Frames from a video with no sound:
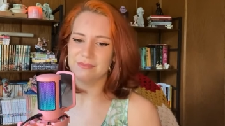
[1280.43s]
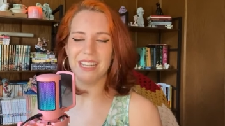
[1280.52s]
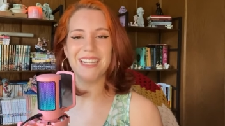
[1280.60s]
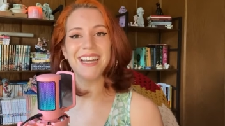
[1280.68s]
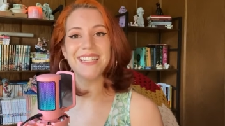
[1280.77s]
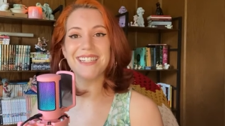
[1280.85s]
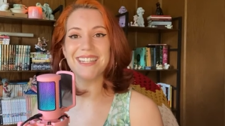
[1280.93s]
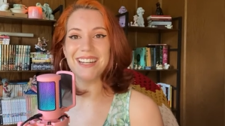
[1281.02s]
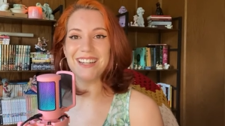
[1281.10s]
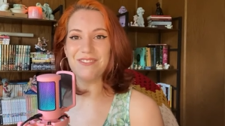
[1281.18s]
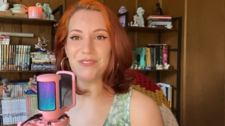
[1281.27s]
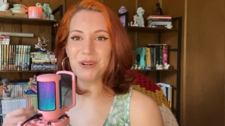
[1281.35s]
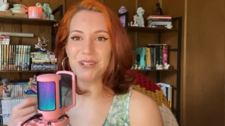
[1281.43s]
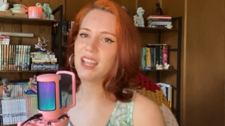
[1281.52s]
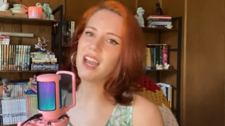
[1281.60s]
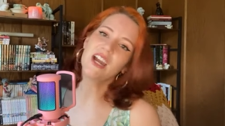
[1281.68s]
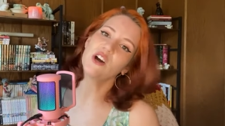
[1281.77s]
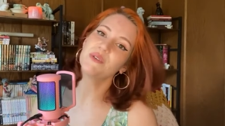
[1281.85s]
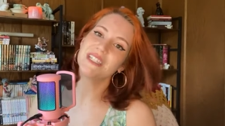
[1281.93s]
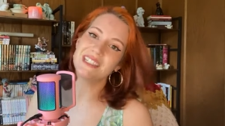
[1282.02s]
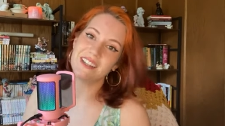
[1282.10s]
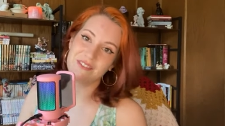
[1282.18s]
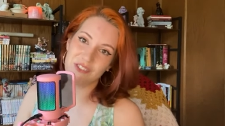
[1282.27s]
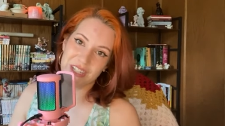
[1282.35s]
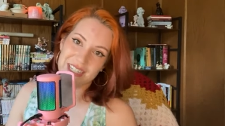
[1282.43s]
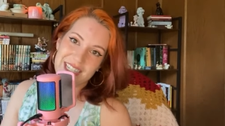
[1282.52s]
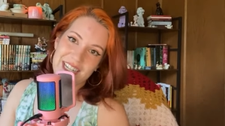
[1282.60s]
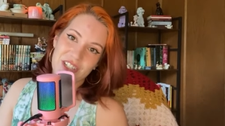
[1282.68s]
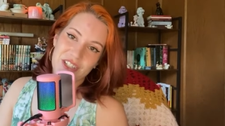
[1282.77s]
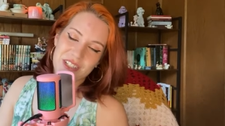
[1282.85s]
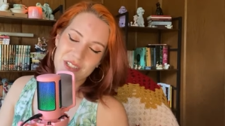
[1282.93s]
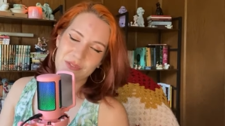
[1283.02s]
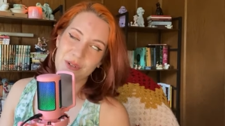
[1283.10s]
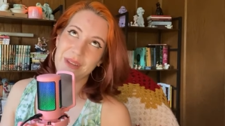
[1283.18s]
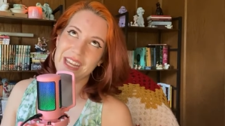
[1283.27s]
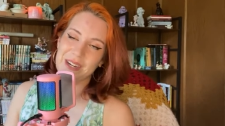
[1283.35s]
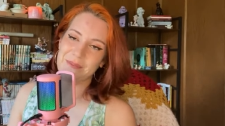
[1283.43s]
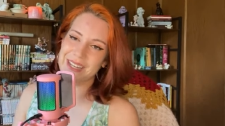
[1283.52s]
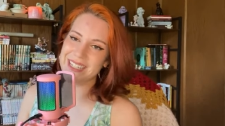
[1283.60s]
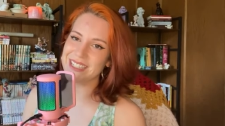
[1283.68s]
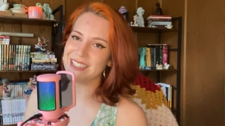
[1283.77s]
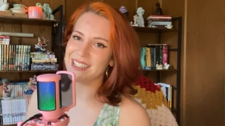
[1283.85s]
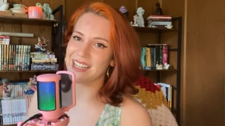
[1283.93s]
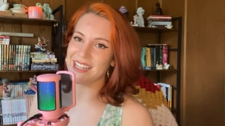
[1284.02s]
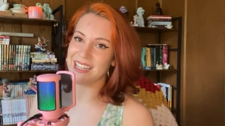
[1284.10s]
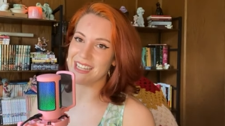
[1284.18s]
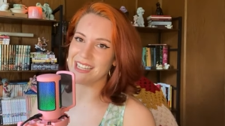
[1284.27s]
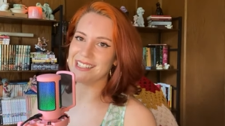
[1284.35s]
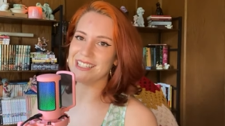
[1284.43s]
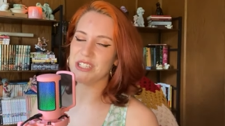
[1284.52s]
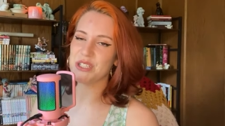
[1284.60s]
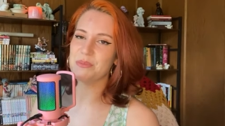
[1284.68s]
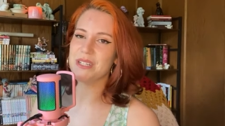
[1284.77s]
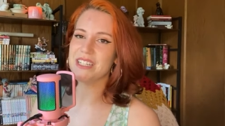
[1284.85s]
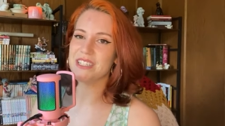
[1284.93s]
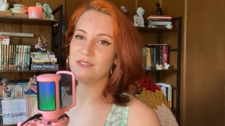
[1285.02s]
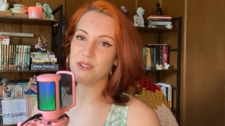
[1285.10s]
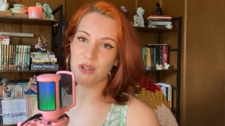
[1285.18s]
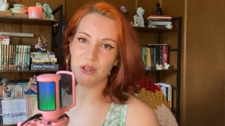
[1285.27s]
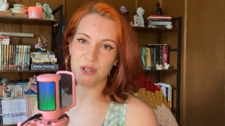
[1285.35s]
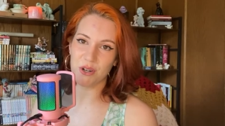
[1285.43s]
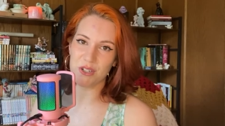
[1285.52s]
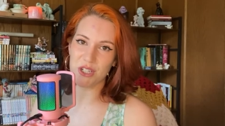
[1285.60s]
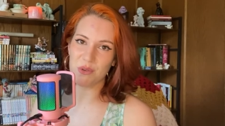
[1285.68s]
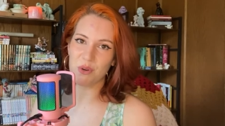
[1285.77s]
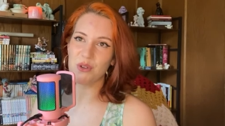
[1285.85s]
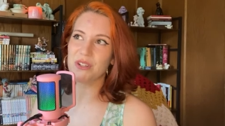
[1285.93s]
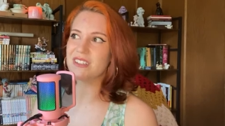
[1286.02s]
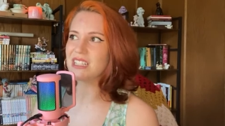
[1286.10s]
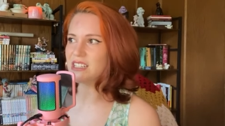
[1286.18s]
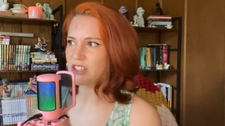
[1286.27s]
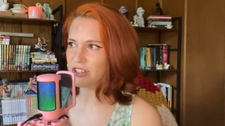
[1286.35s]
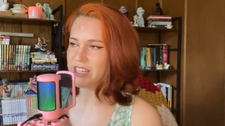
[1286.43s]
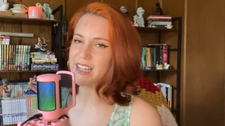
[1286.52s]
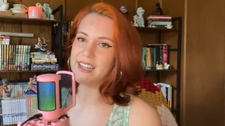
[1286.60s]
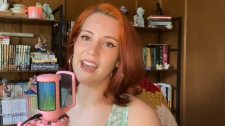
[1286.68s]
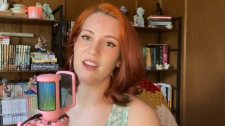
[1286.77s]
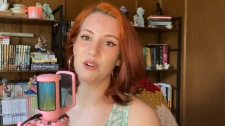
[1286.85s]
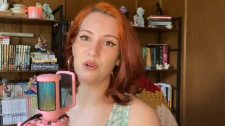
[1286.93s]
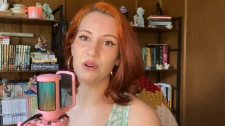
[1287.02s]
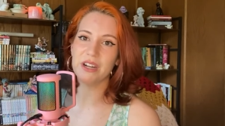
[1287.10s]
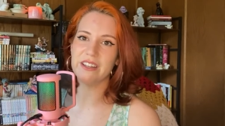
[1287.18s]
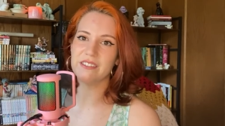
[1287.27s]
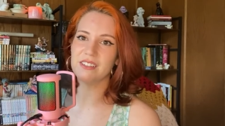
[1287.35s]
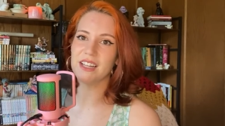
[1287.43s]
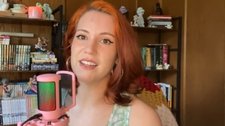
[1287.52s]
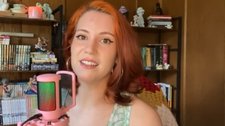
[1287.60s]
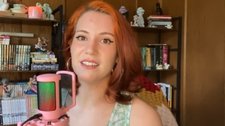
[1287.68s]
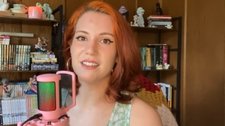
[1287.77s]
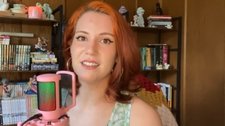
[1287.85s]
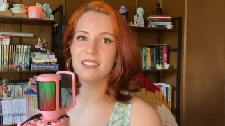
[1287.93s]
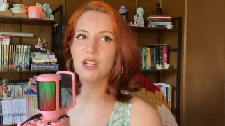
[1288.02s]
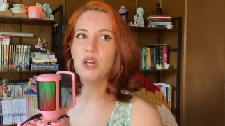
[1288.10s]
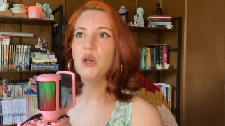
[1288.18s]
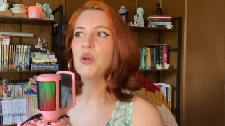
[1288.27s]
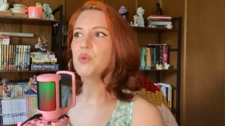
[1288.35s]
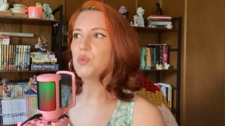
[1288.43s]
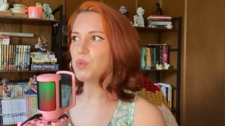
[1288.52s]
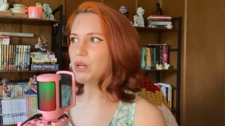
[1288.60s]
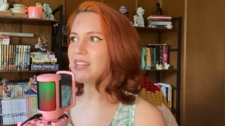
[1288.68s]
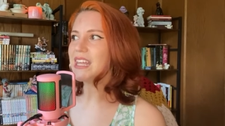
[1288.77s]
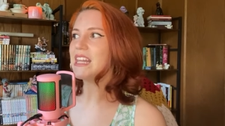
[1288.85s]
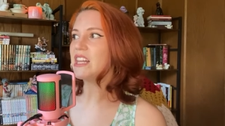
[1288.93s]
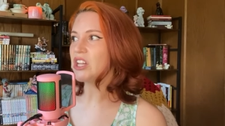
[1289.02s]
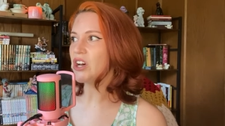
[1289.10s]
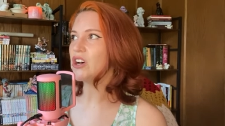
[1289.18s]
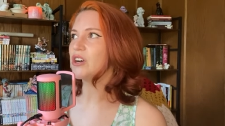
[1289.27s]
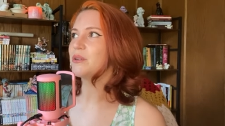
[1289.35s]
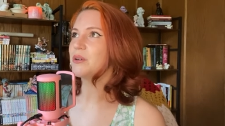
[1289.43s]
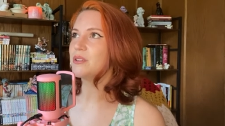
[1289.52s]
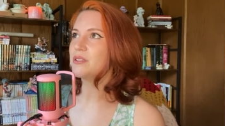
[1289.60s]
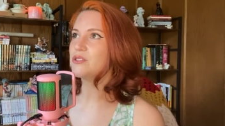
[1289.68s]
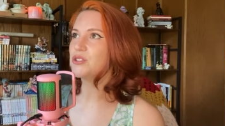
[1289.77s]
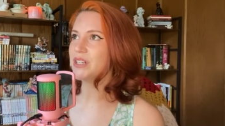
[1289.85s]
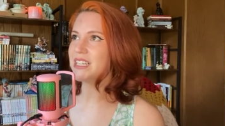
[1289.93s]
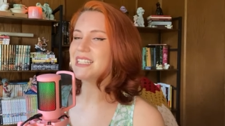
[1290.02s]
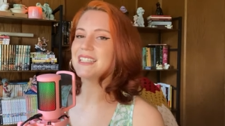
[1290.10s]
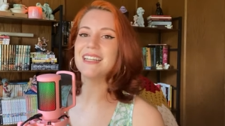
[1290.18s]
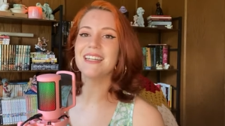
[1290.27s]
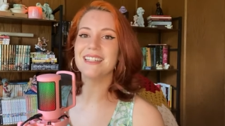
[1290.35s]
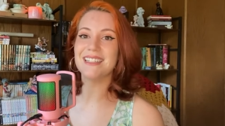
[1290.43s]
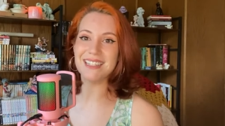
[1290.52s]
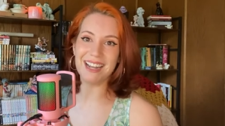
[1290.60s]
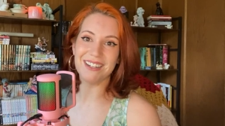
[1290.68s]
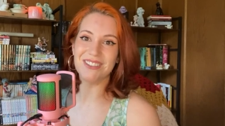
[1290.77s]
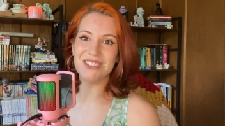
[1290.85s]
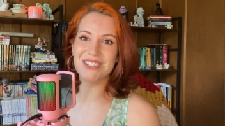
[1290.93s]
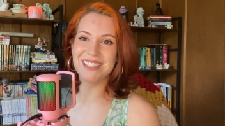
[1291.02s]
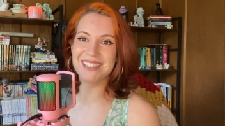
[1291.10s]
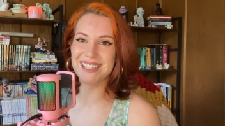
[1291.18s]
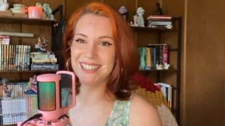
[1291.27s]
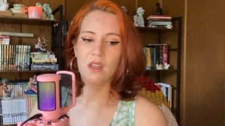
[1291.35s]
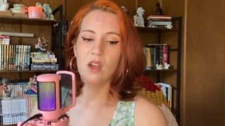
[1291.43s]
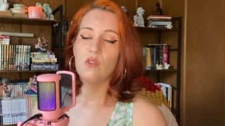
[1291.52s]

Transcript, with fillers: In nineteen eighty-four. I always love translations from animes to like English, because if you go to Crunchyroll, there's literally a category of like really long translated titles.